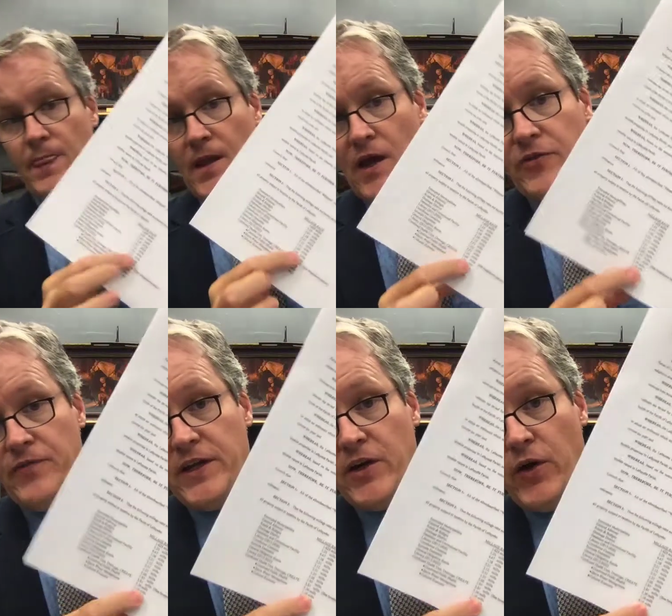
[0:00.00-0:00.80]
of the
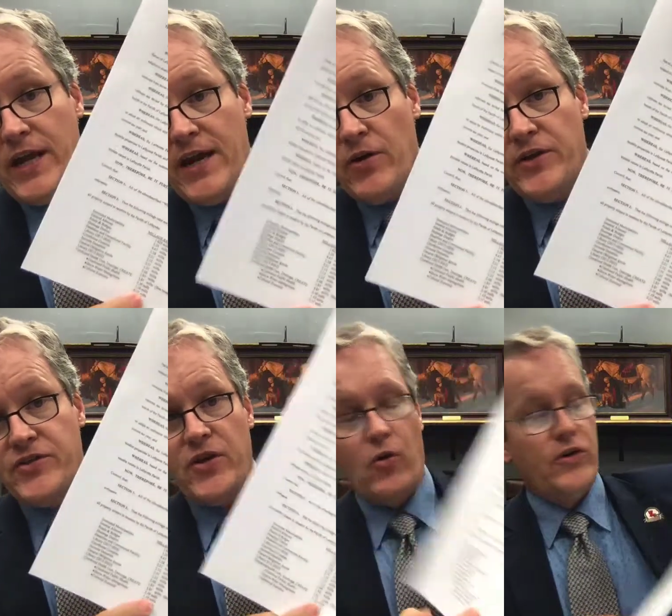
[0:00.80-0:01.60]
video. Here is
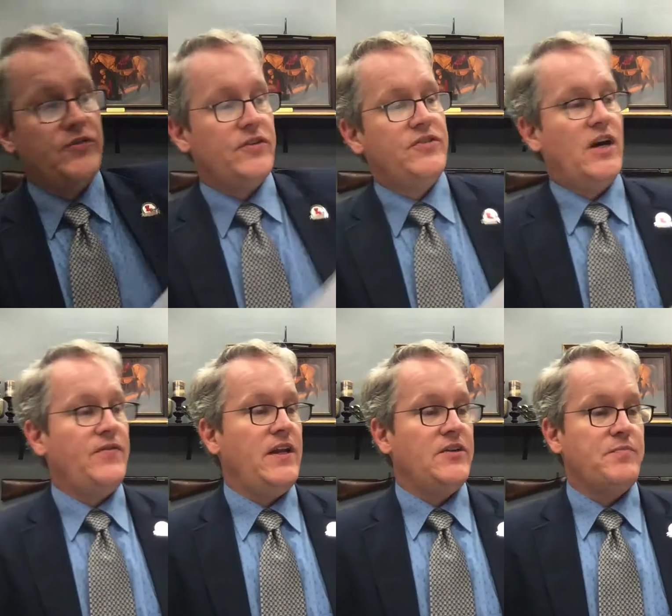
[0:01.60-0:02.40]
the ordinance itself.
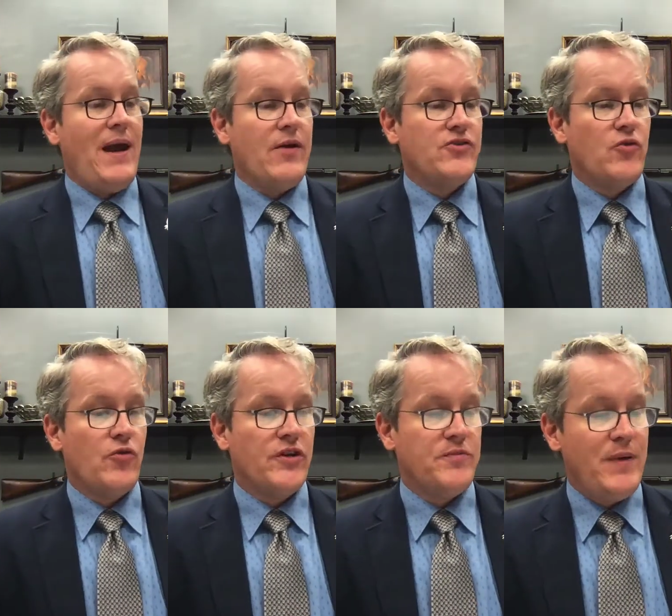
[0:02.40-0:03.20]
It is Parish
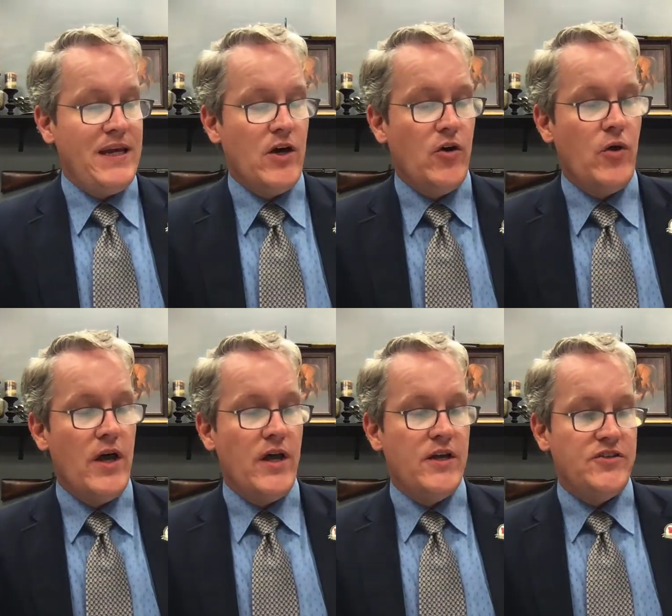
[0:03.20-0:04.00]
Ordinance PO
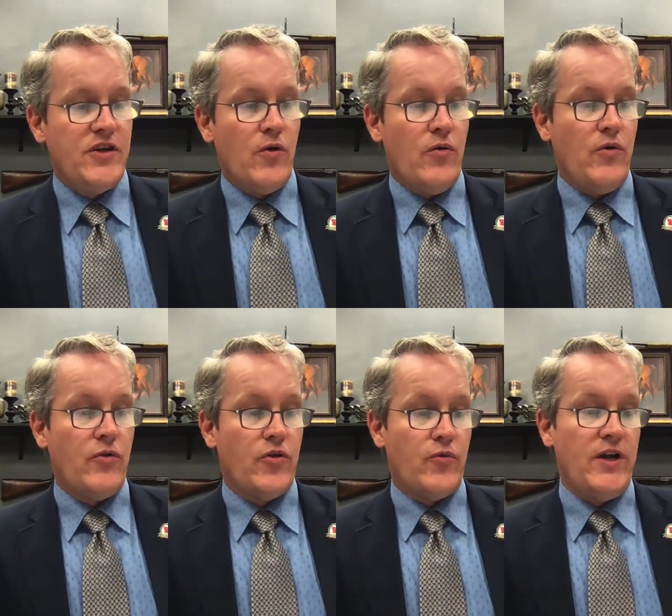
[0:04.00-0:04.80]

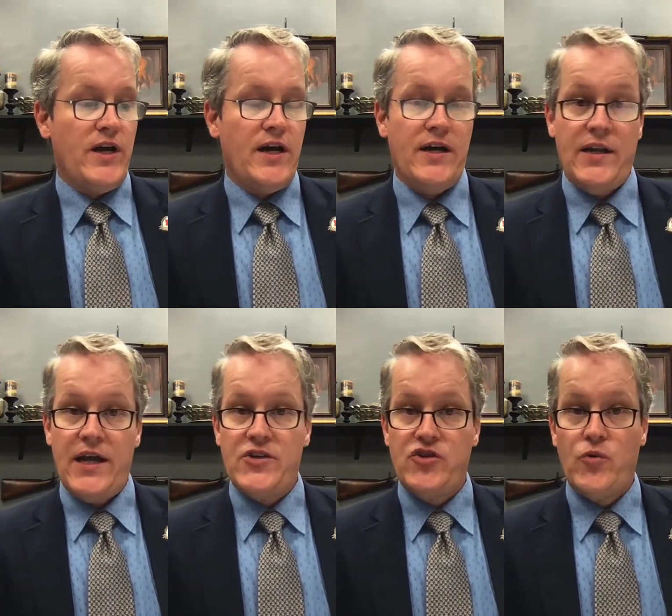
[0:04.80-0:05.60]

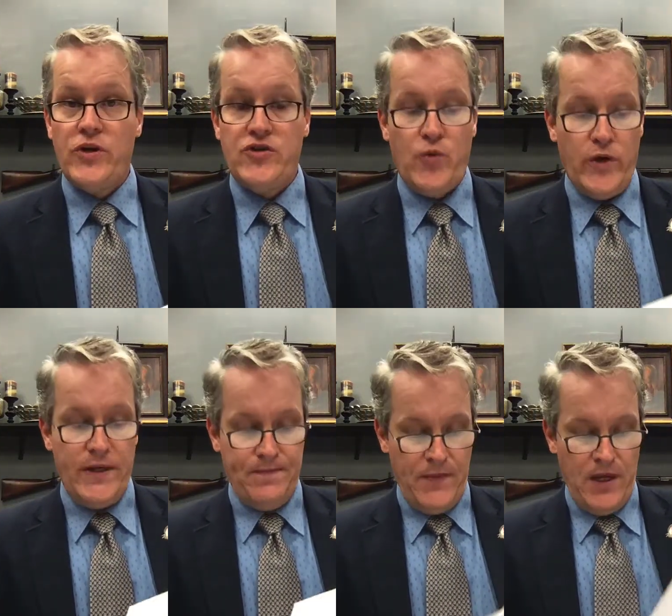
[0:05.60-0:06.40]
039-2020,
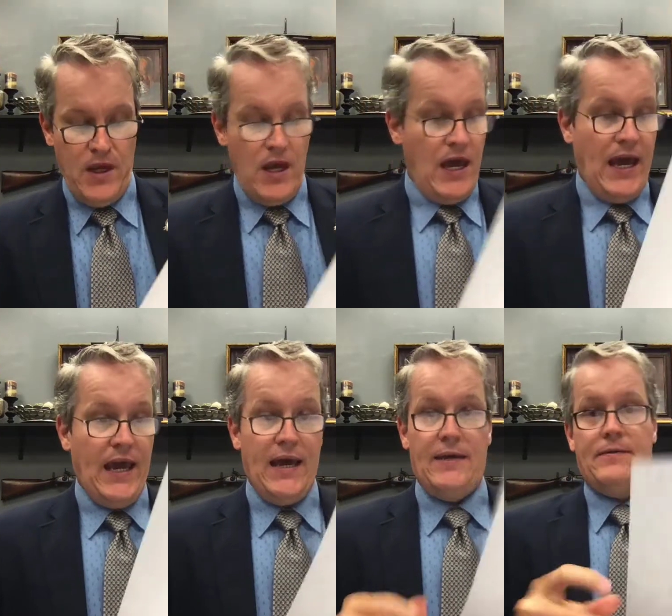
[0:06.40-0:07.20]

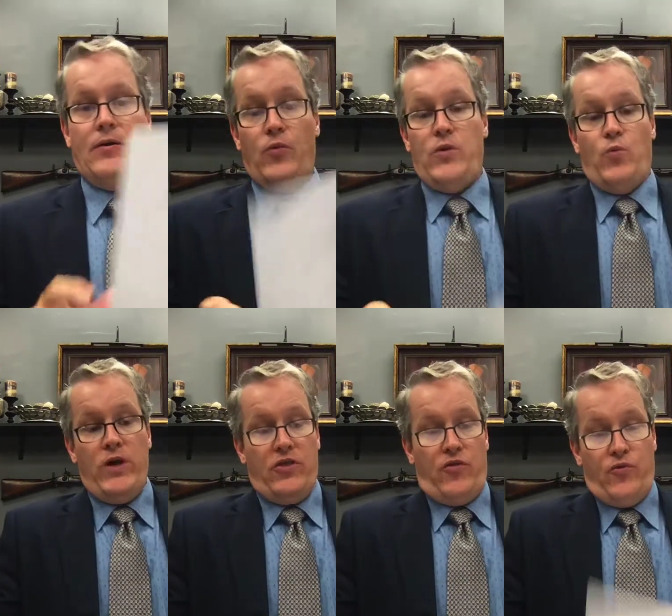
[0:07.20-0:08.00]
and we went
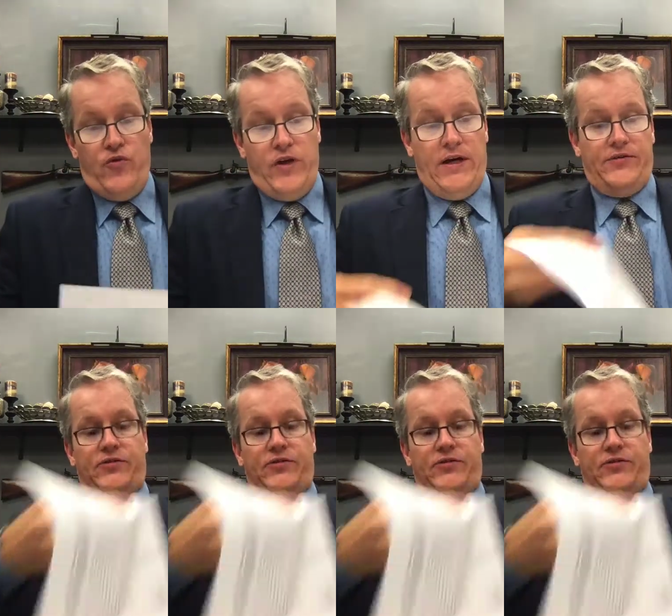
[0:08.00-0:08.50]
through this